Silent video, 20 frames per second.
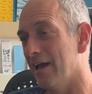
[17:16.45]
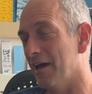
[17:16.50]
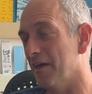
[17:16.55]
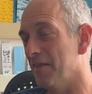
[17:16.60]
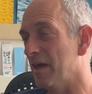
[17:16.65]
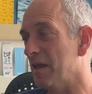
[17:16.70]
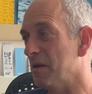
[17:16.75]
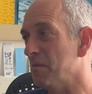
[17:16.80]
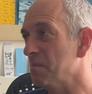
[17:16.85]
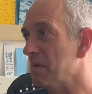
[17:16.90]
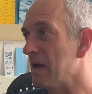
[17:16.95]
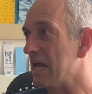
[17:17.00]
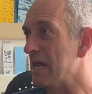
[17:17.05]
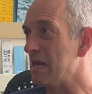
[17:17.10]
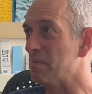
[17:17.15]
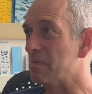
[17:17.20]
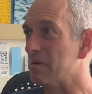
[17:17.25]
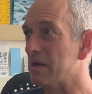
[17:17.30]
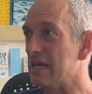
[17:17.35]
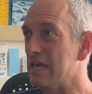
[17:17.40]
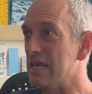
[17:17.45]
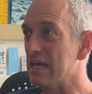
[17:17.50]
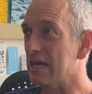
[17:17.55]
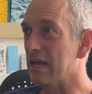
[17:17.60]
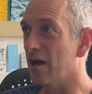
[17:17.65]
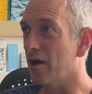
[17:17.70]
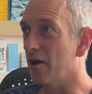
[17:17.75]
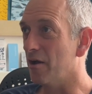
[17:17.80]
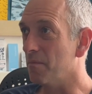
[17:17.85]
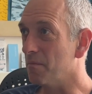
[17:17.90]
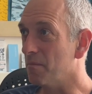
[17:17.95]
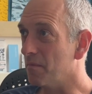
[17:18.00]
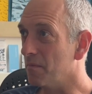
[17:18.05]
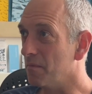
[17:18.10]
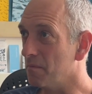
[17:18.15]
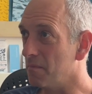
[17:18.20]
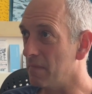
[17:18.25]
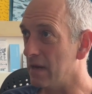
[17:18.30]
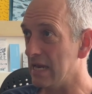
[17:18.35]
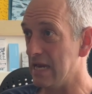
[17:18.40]
and then maybe
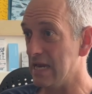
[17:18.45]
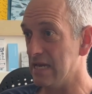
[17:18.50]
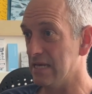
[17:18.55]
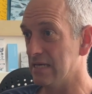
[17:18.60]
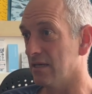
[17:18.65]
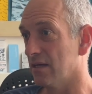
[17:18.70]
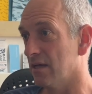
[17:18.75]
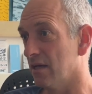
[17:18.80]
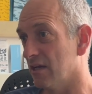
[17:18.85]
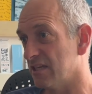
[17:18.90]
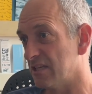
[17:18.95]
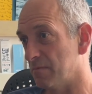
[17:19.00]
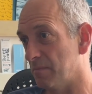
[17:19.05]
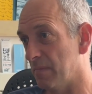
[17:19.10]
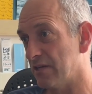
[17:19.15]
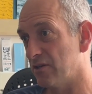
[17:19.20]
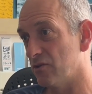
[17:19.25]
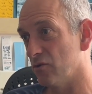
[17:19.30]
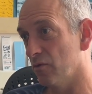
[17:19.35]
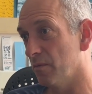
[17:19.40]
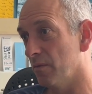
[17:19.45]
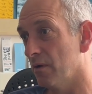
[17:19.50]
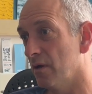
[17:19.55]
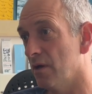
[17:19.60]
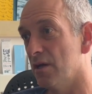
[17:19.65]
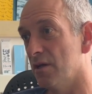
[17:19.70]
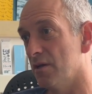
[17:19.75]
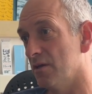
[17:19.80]
made a special